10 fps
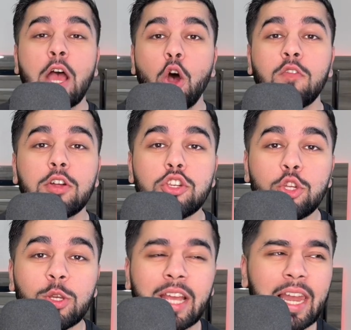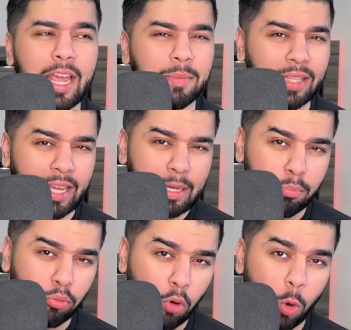over new claims that he
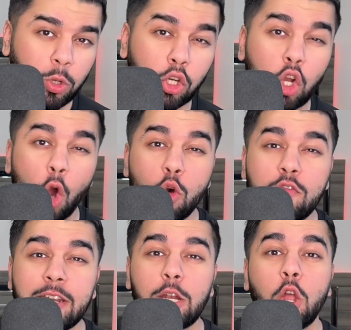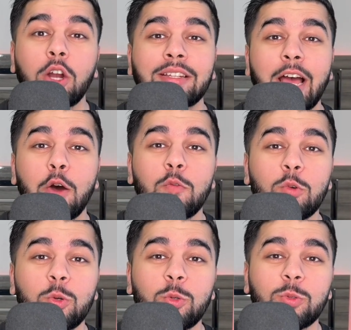broke COVID lockdown
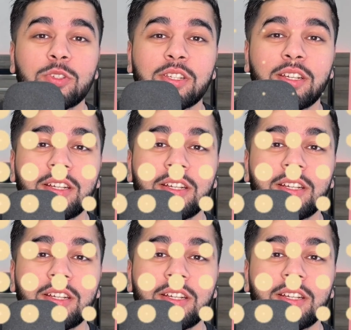rules.